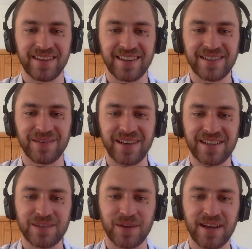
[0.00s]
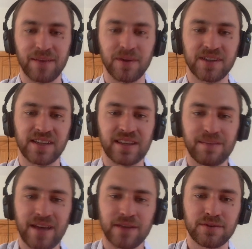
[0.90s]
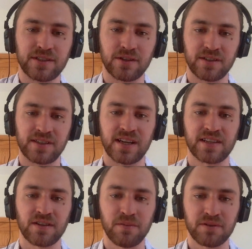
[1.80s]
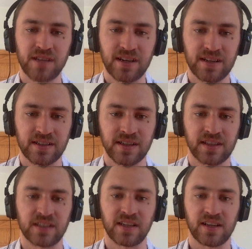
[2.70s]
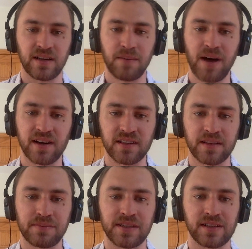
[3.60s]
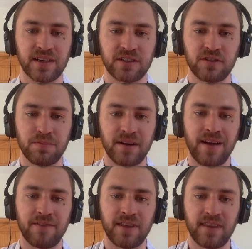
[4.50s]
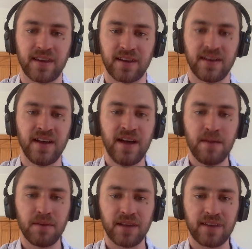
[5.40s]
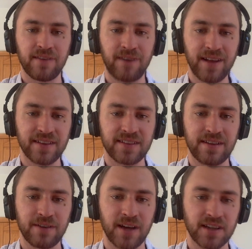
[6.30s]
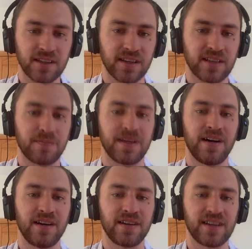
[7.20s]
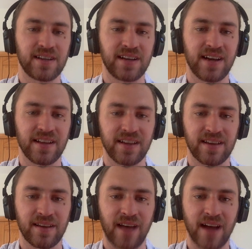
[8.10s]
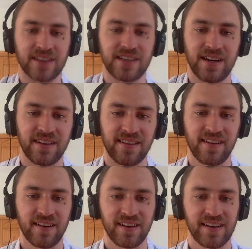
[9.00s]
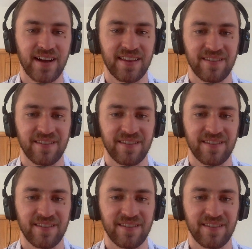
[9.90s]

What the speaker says: like deranged way. Whereas like The Man Who Was Thursday, it's all presented as like this like apocalyptic, like super heavy thing. But like the violence never escalates beyond like a guy like accidentally socking a guy in the